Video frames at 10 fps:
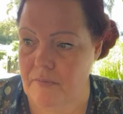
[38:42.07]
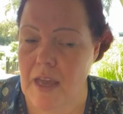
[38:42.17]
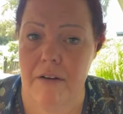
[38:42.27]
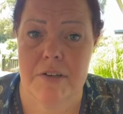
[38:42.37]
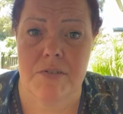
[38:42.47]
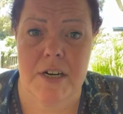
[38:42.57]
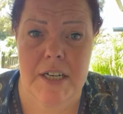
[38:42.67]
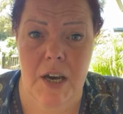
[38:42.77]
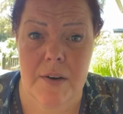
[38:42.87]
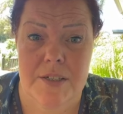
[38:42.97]
Harry's ready
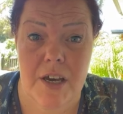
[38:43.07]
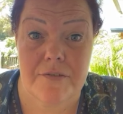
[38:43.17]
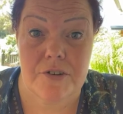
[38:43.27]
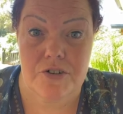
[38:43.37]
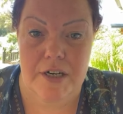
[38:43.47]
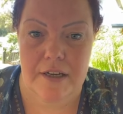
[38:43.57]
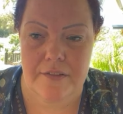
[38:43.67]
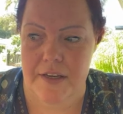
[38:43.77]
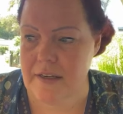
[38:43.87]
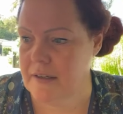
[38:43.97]
to go inside for a drink, I
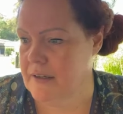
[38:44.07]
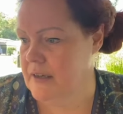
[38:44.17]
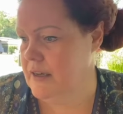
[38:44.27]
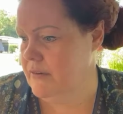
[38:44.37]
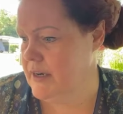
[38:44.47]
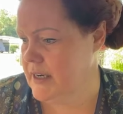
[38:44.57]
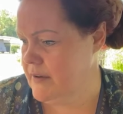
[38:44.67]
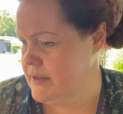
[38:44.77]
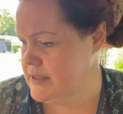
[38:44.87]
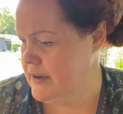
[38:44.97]
think. You ready to
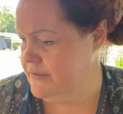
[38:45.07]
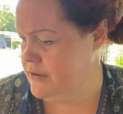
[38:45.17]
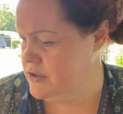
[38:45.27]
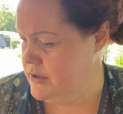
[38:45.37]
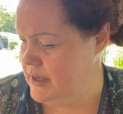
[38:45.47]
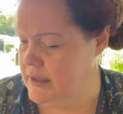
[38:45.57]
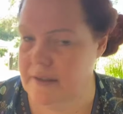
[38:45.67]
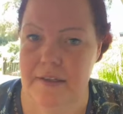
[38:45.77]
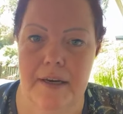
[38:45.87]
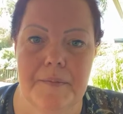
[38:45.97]
go inside for a drink?
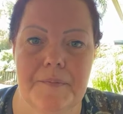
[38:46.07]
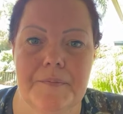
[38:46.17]
Yeah.